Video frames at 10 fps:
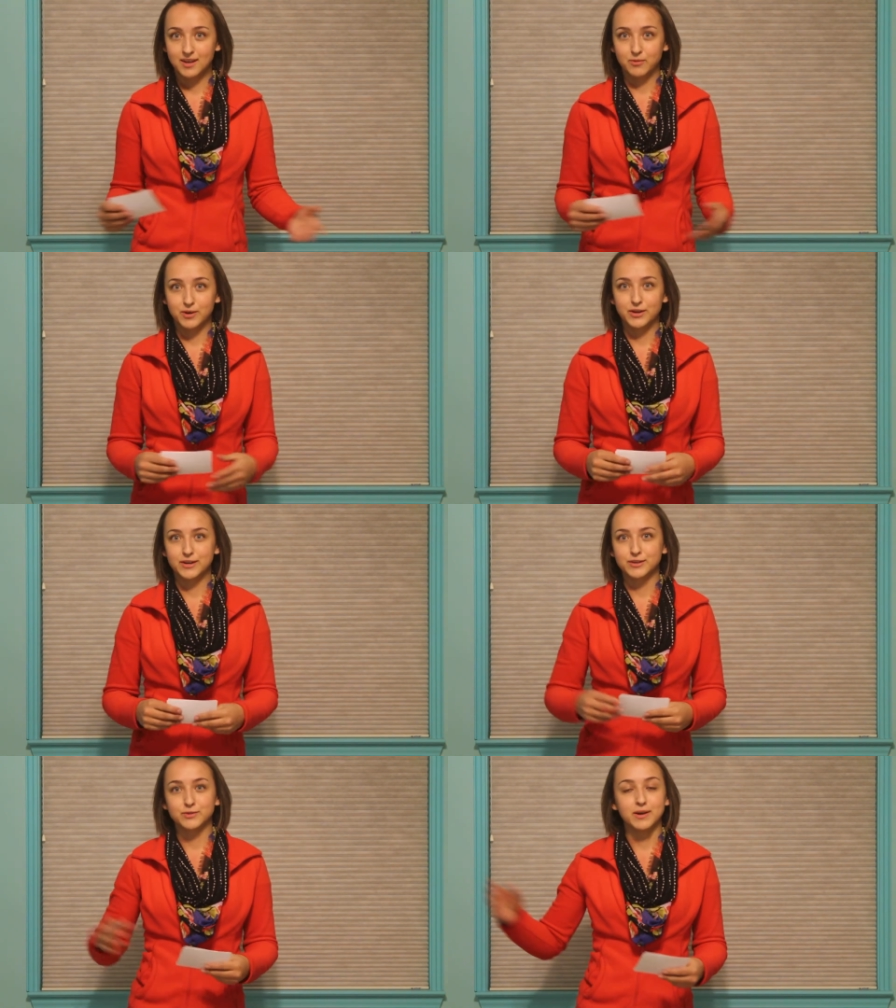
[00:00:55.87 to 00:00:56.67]
When you're in
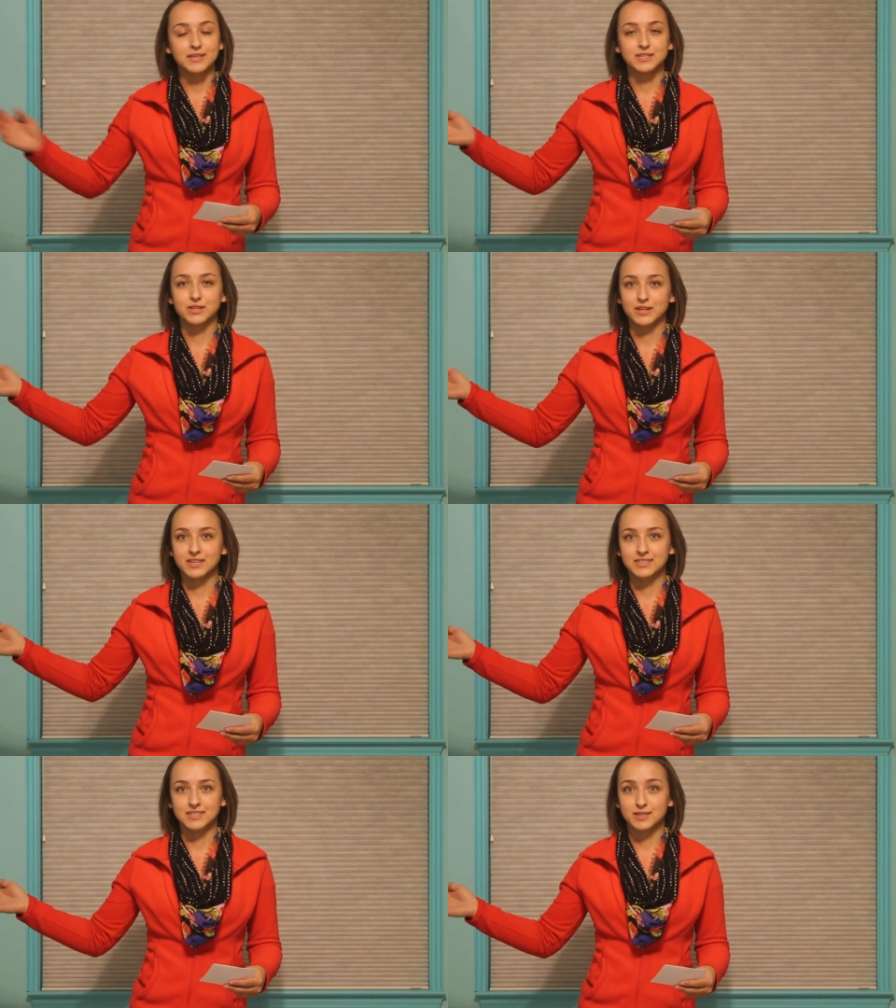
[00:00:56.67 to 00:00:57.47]
your 20s and
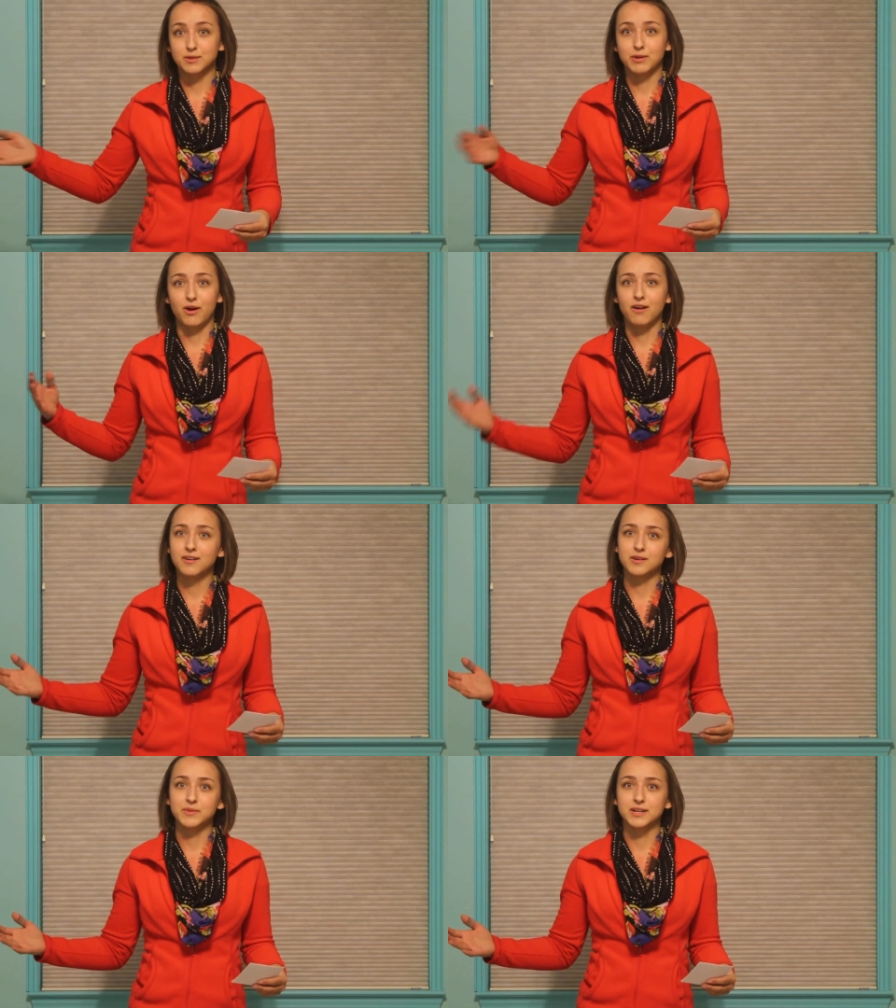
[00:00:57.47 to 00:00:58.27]
30s, it's a little bit
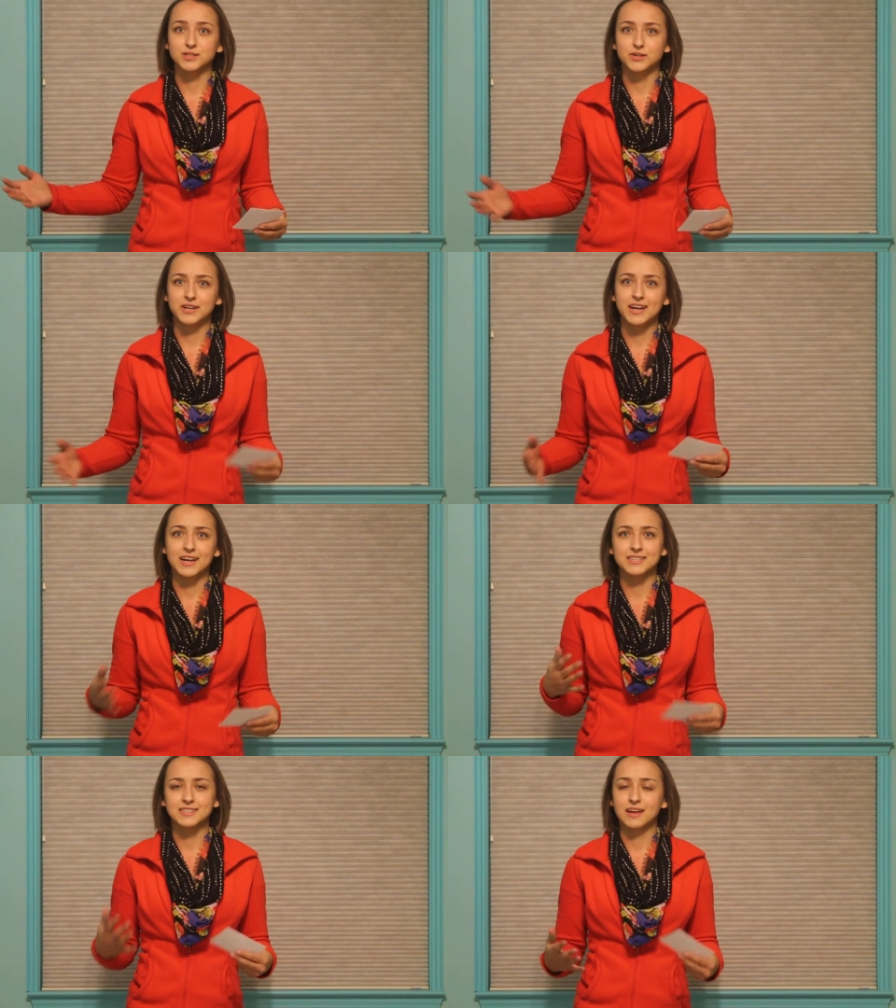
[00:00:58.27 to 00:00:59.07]
harder because you're already
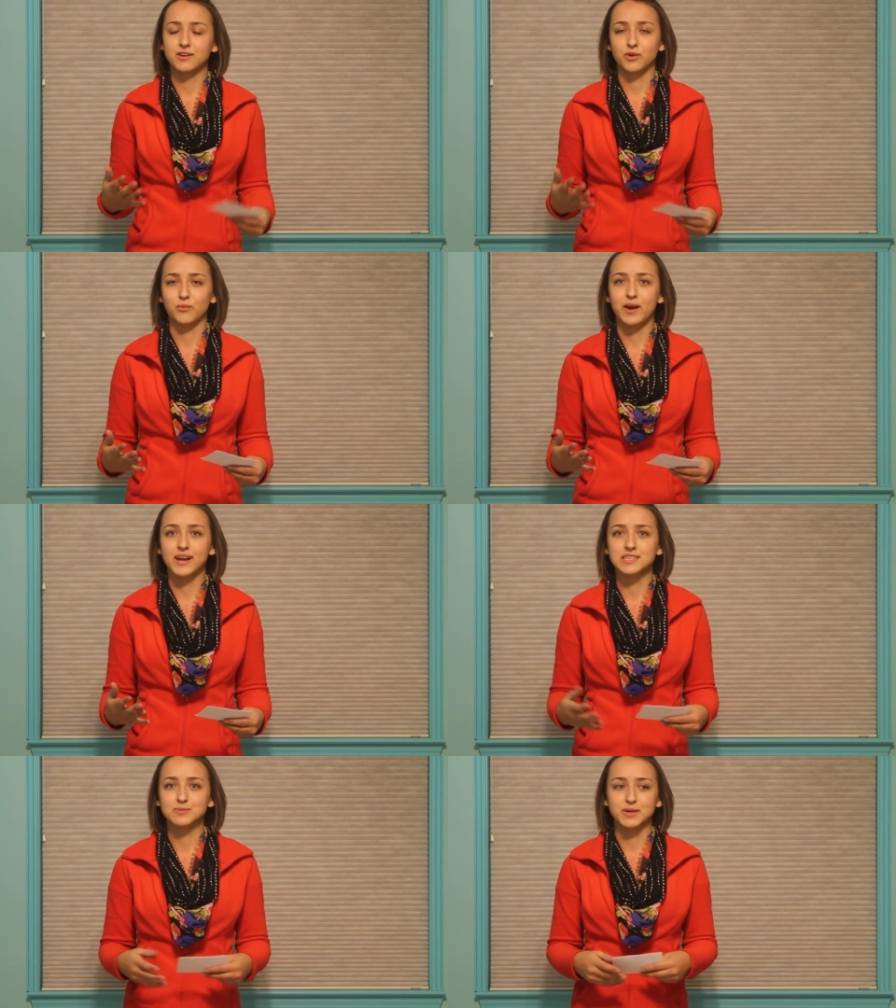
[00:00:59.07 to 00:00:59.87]
kind of set in your
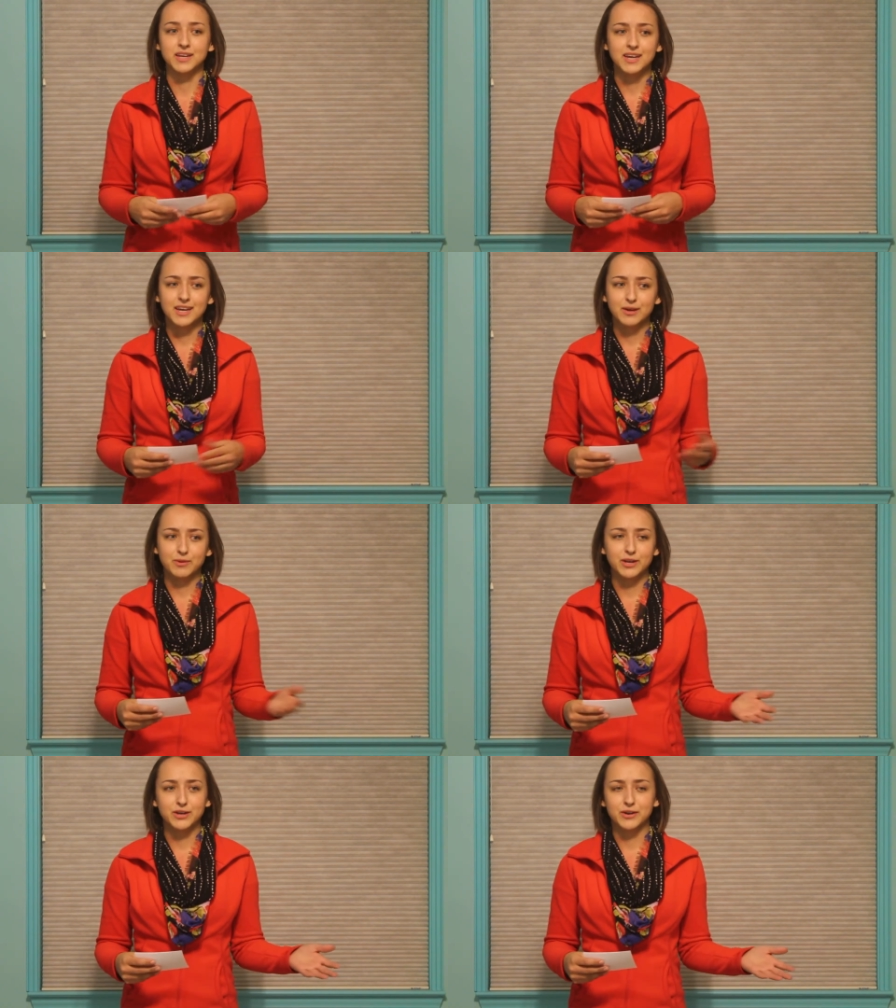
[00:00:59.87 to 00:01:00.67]
ways, but
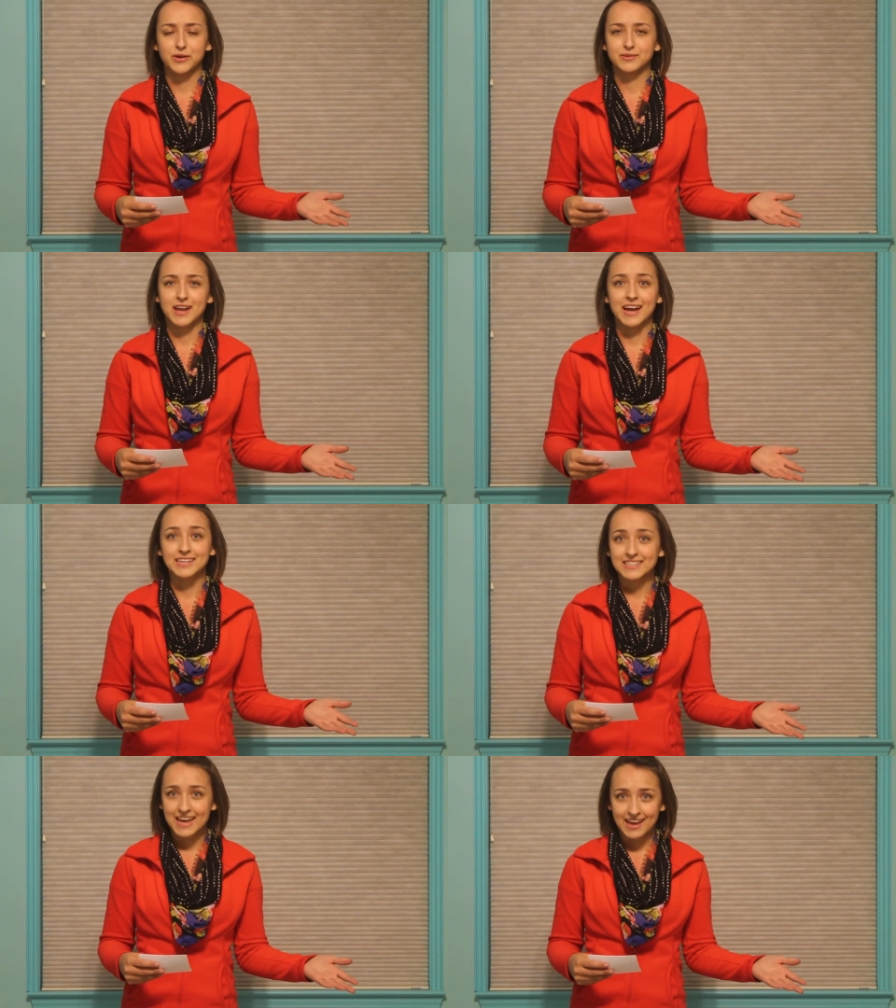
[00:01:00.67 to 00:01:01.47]
when you're
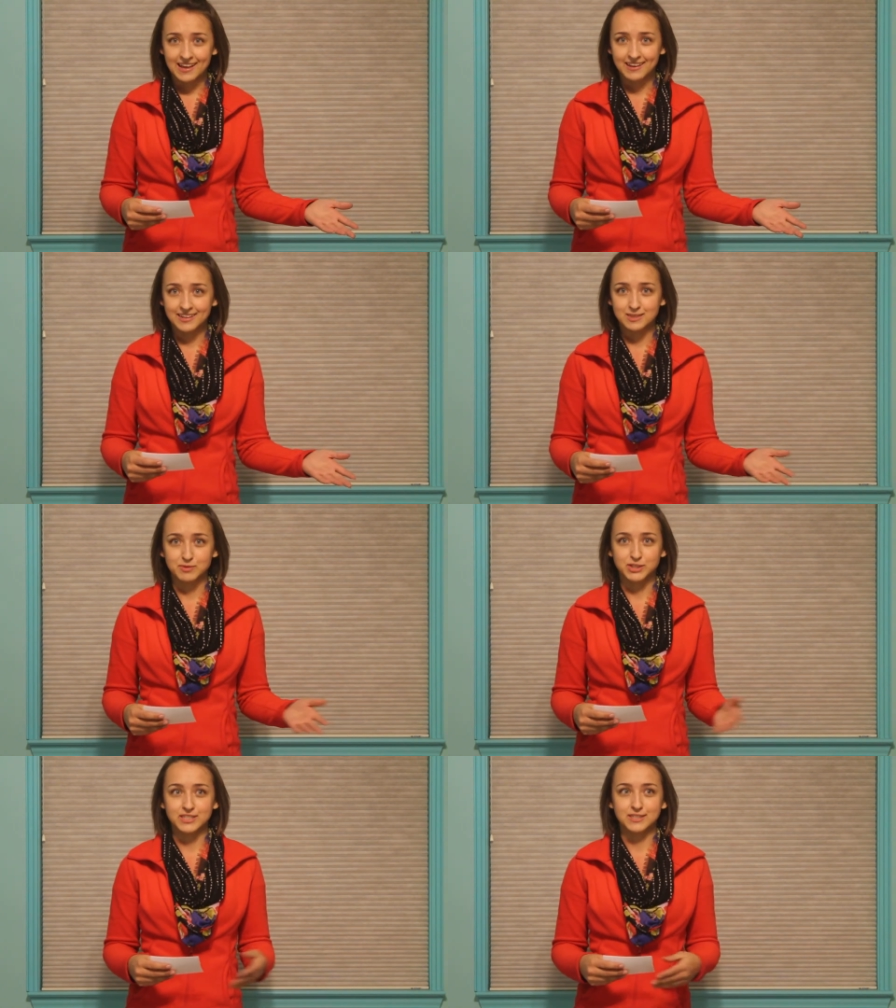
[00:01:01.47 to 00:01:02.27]
9, 10, it's
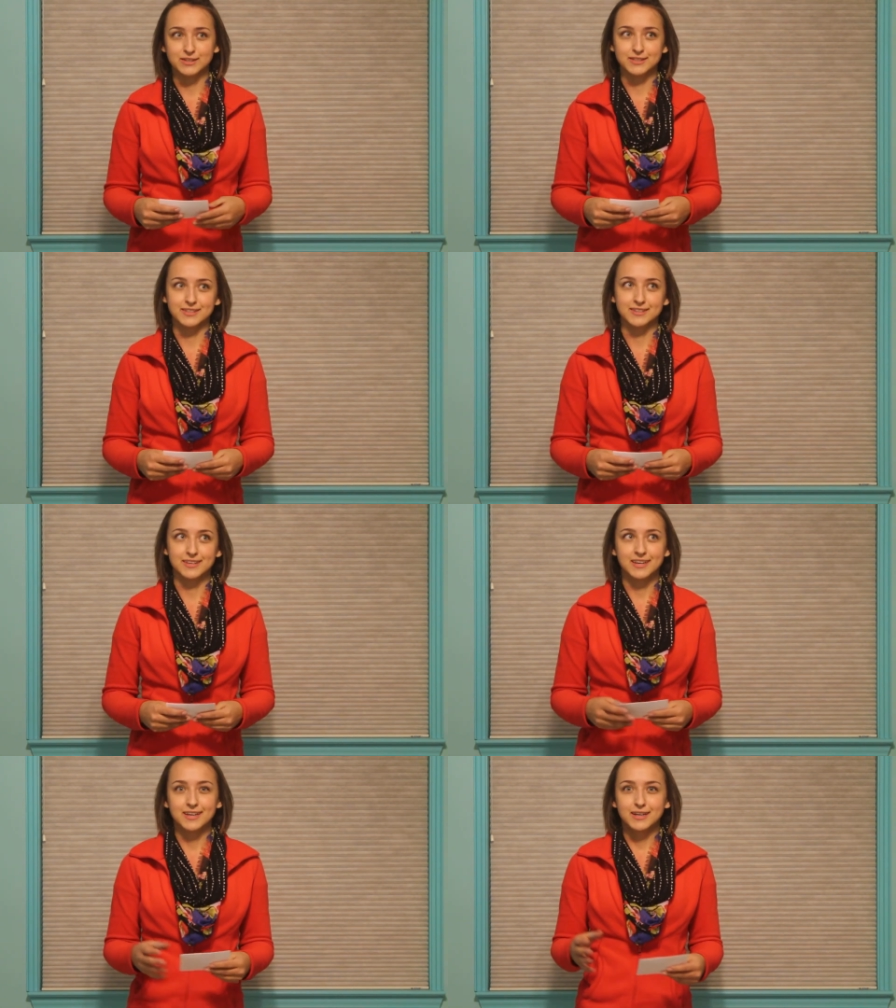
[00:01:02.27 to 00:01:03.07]
much easier to
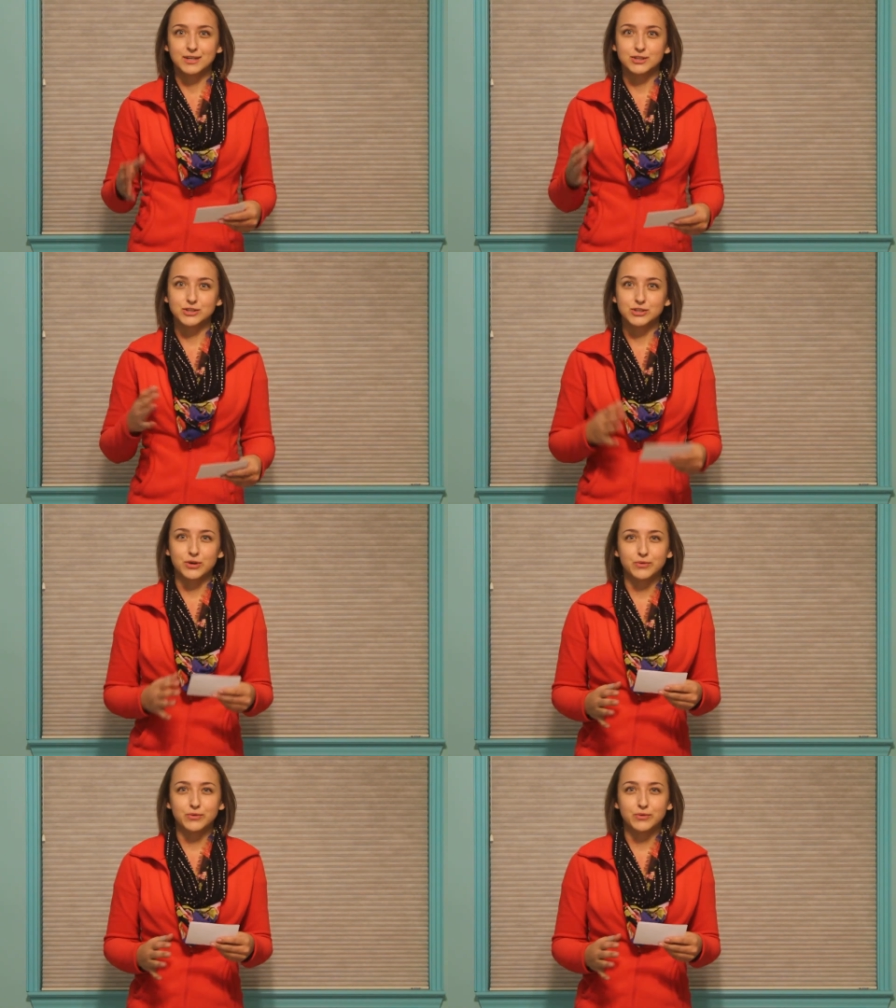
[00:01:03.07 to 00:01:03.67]
show